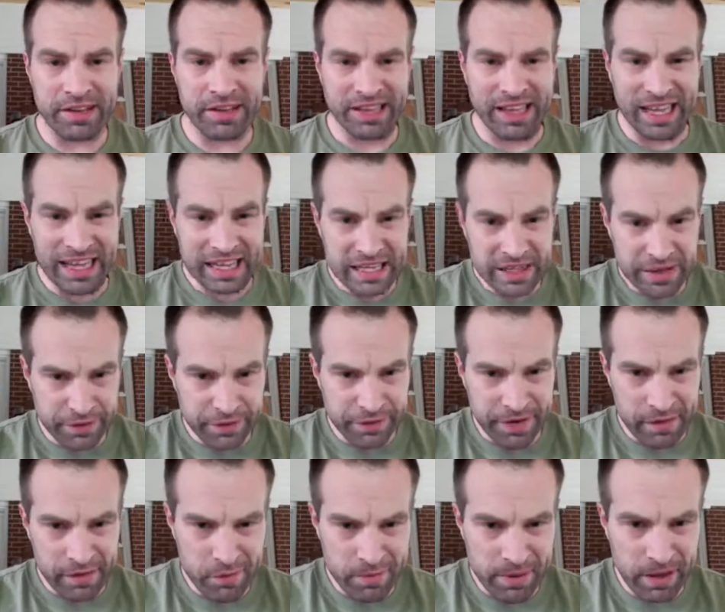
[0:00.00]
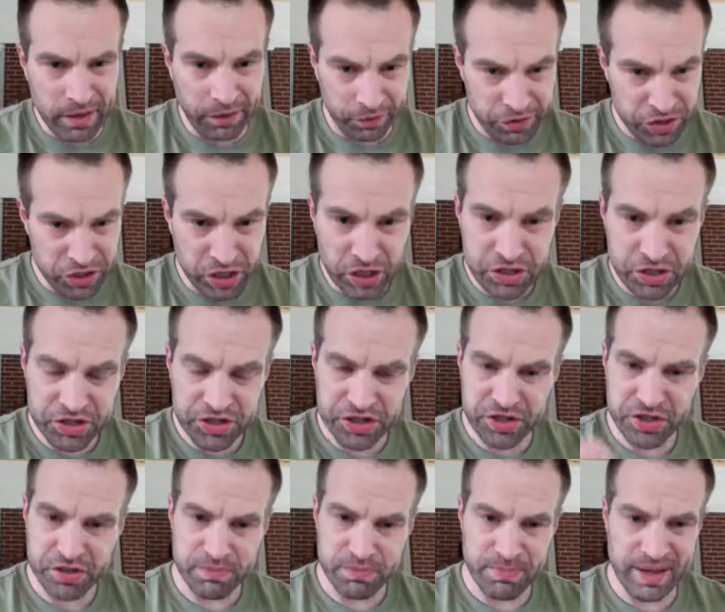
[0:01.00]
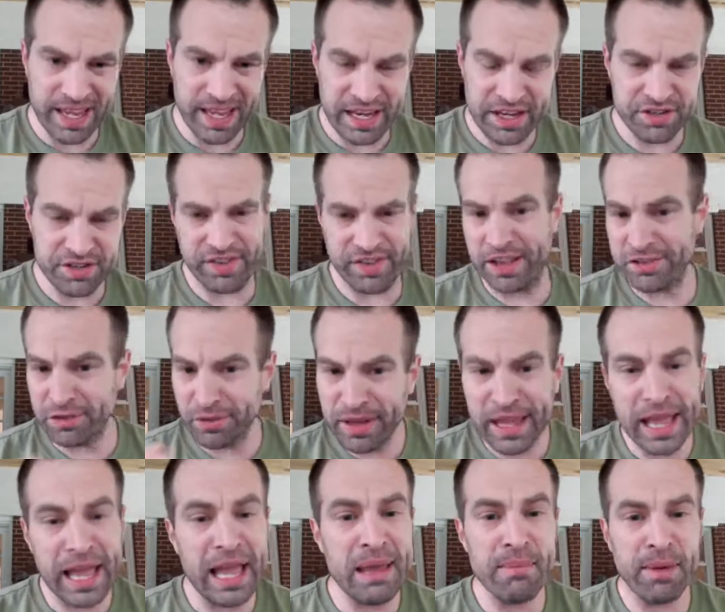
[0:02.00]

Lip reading: liked the Fairview Bethel Church page, that's okay.